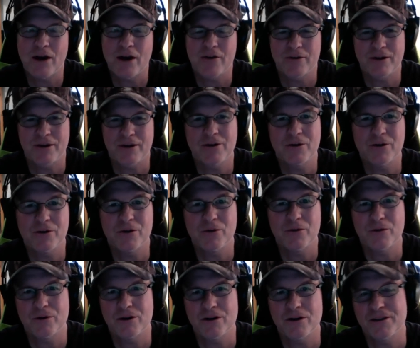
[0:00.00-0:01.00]
watering
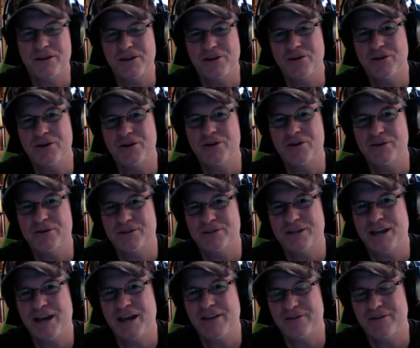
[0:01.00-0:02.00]
hole where all the
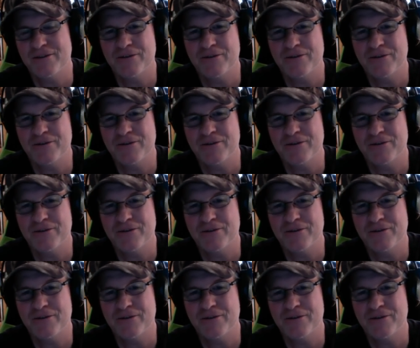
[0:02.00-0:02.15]
unicorns gather